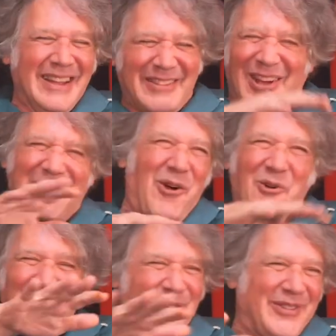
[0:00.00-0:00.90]
They're kind of
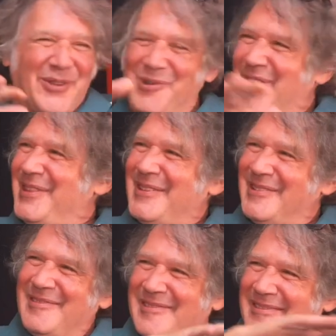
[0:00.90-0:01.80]
overdoing
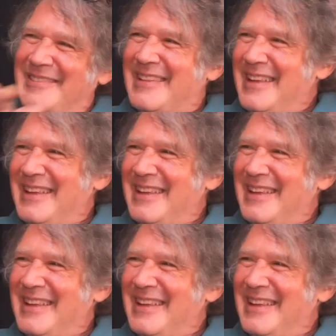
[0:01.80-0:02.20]
things and,